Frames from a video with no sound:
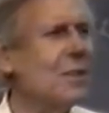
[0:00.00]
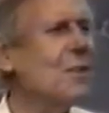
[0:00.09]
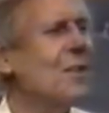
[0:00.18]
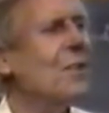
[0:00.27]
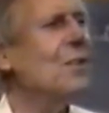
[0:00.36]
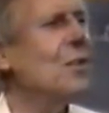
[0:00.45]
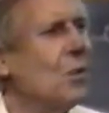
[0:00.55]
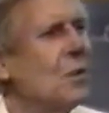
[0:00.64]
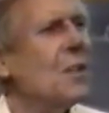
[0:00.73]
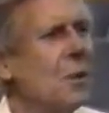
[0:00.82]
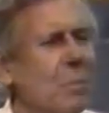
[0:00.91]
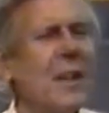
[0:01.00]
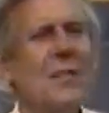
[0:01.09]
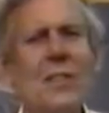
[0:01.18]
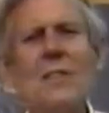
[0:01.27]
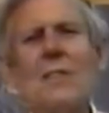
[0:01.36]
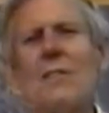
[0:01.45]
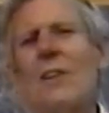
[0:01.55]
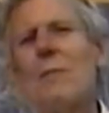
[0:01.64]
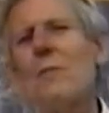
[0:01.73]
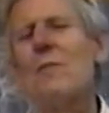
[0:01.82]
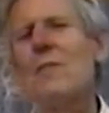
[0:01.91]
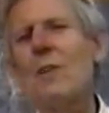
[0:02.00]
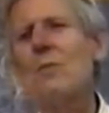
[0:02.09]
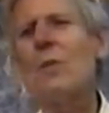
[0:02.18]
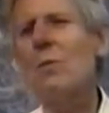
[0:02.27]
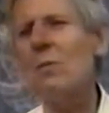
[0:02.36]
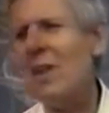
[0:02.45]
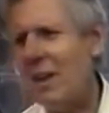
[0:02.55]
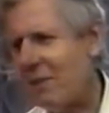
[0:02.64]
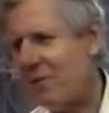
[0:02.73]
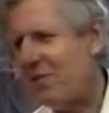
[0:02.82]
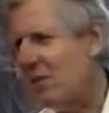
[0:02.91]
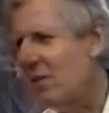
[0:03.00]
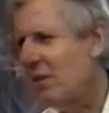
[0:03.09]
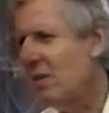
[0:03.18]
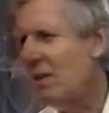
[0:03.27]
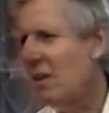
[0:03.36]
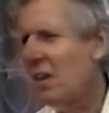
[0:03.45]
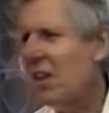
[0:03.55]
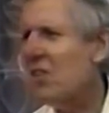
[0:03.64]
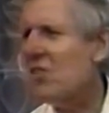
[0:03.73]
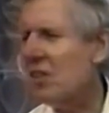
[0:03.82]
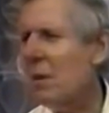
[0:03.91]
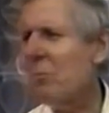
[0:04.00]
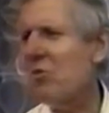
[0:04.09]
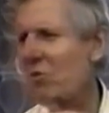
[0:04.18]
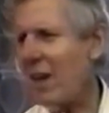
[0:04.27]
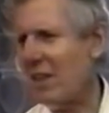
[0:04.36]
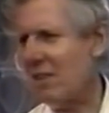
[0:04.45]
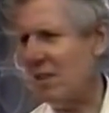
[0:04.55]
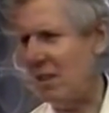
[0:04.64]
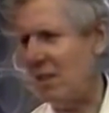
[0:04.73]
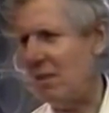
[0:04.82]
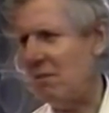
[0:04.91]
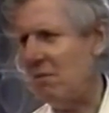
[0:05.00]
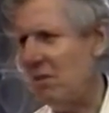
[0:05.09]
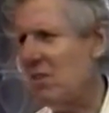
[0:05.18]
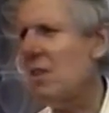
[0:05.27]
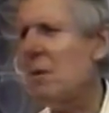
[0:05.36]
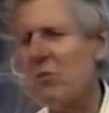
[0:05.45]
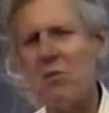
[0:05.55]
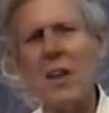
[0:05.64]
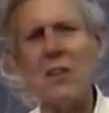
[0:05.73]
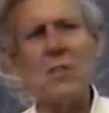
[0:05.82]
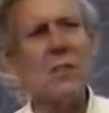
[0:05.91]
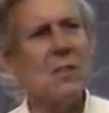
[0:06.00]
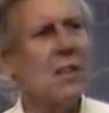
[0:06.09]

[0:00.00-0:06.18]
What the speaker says: It doesn't know the capacity of the carbon if it don't know life. It's an abstract thing. It's an abstraction.